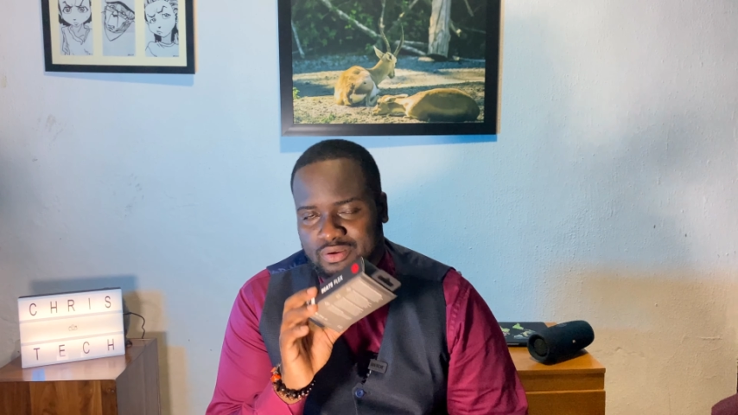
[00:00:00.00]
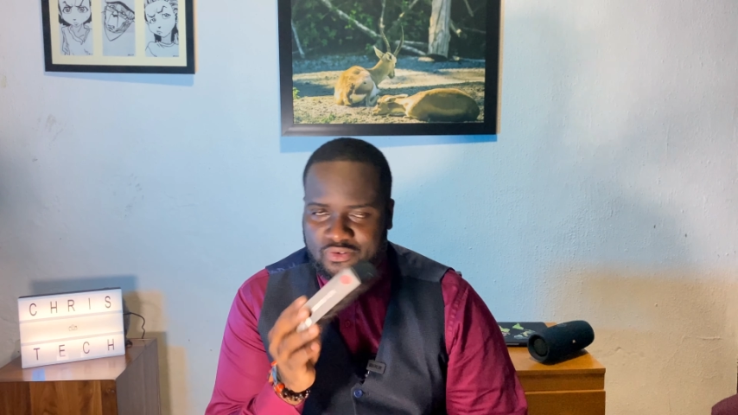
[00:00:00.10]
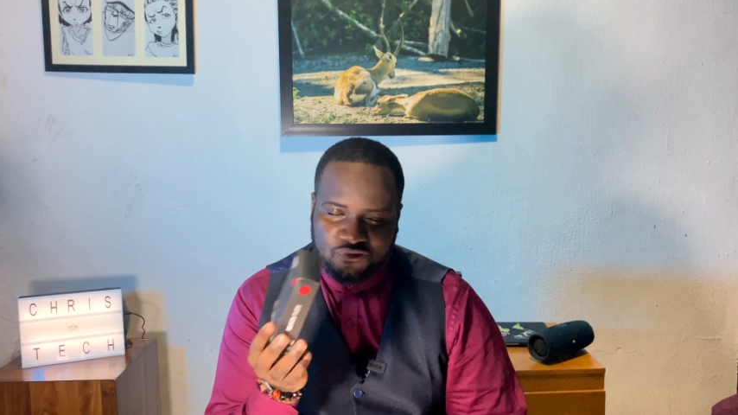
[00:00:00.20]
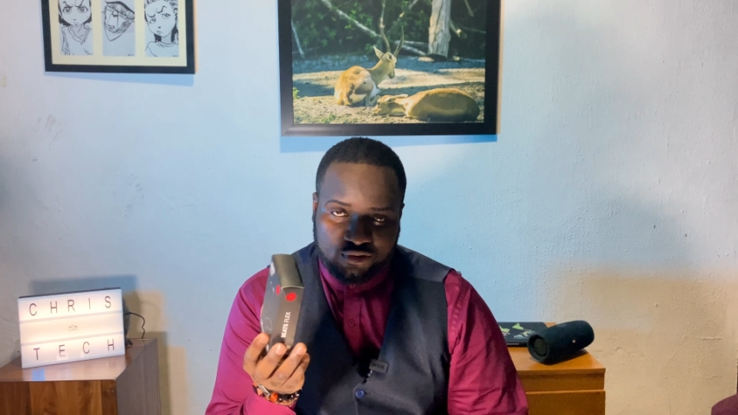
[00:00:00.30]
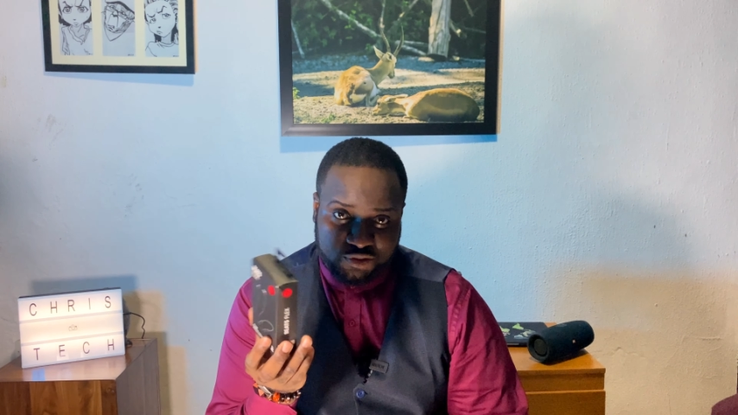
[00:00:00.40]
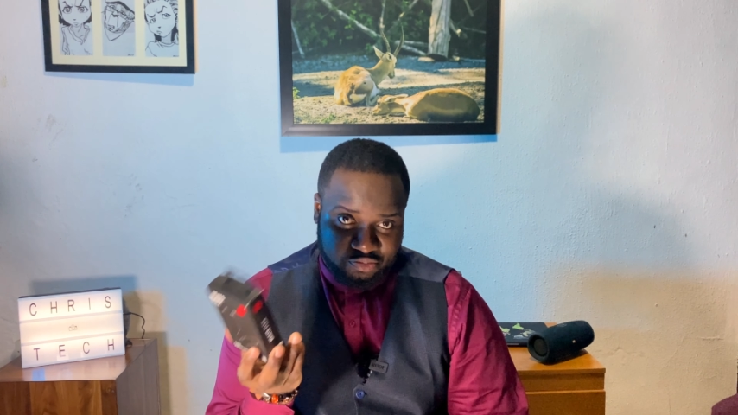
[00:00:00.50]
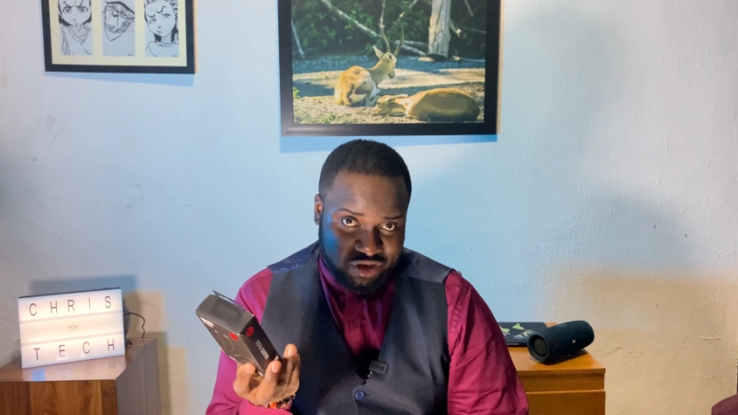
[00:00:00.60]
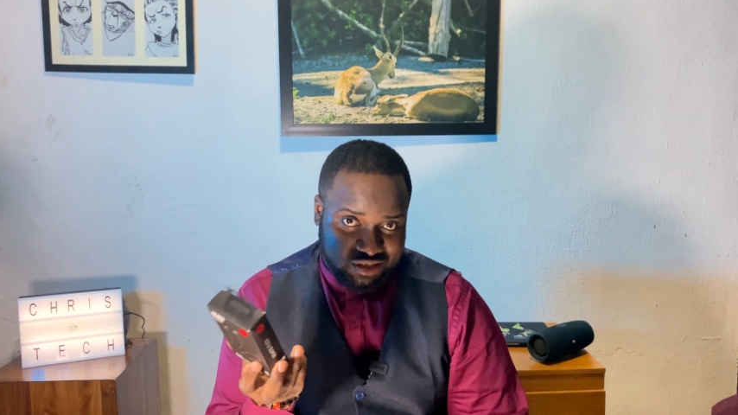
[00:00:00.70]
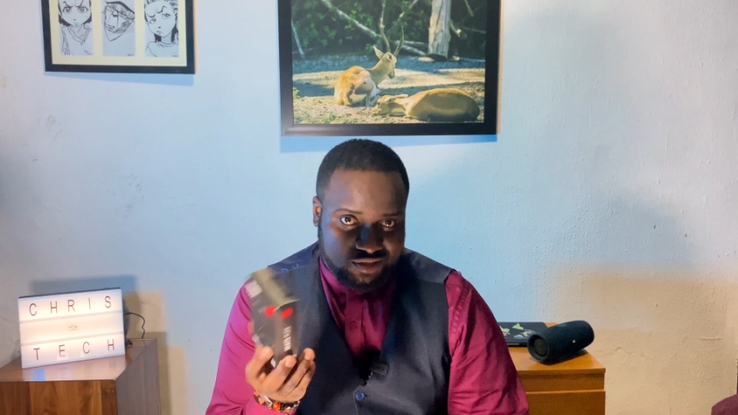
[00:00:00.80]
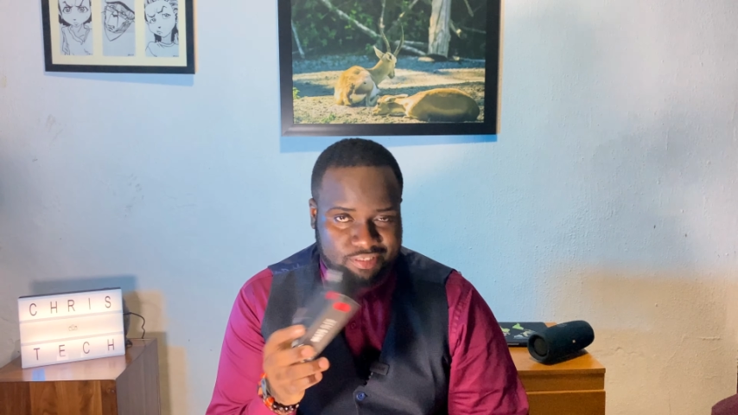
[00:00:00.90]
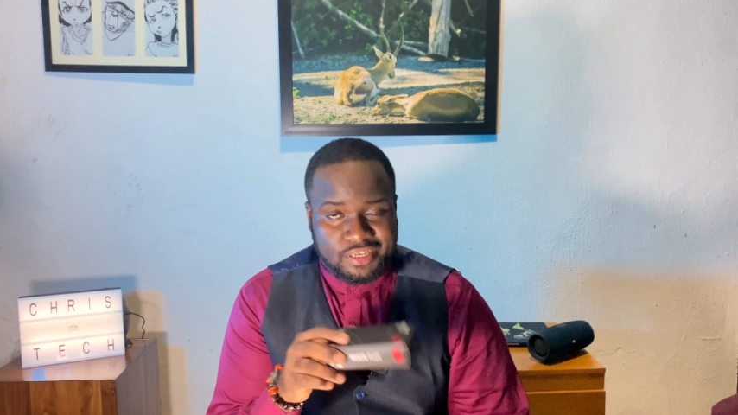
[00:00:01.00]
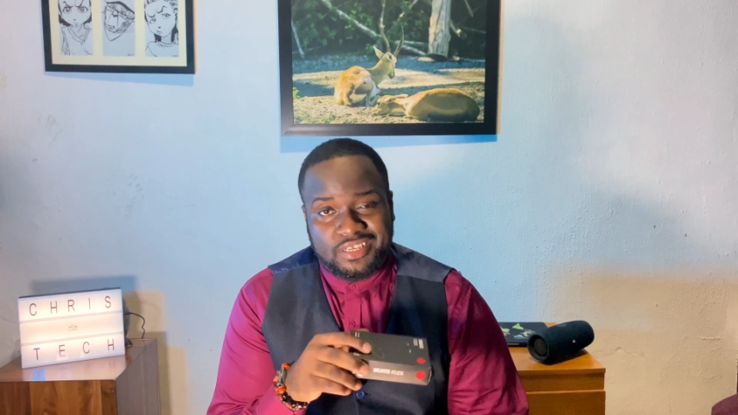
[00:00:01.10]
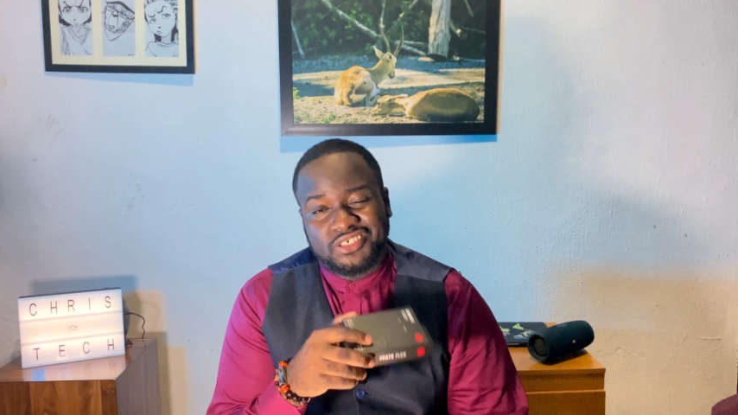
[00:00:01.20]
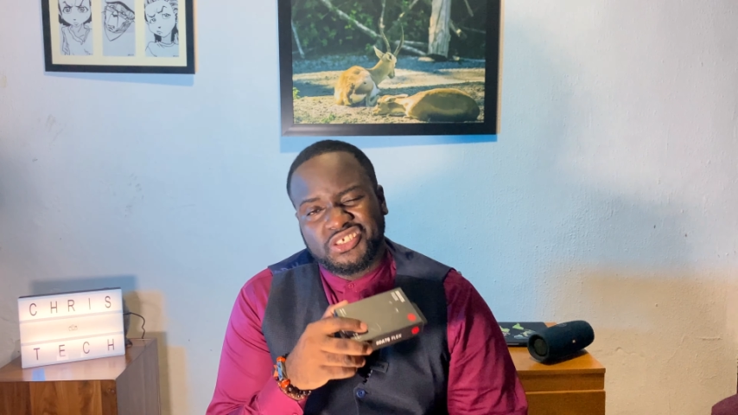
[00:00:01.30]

of course, Beats'